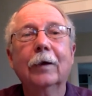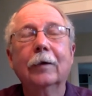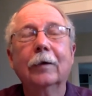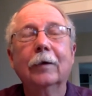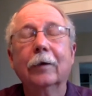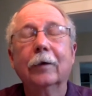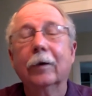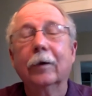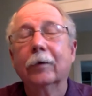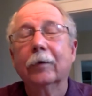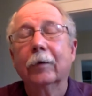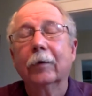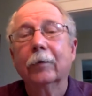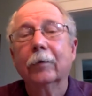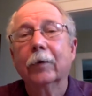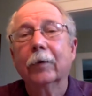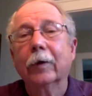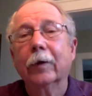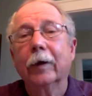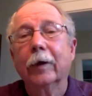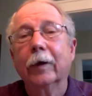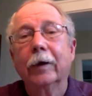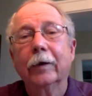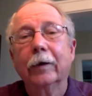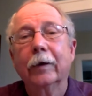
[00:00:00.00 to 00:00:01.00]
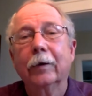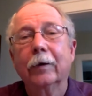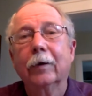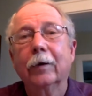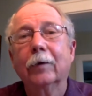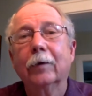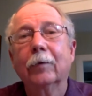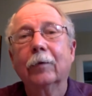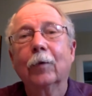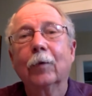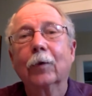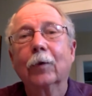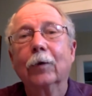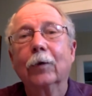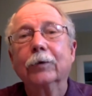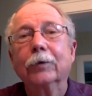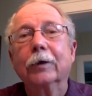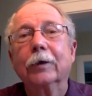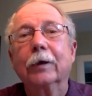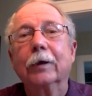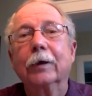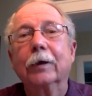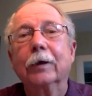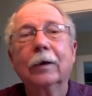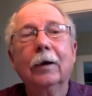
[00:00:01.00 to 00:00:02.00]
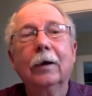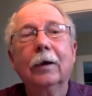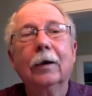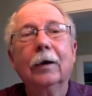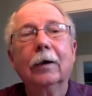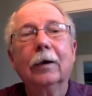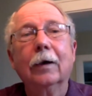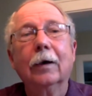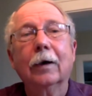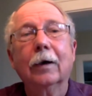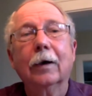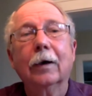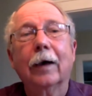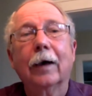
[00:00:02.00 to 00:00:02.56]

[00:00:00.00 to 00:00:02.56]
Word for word: They're, they're really we're losing uh,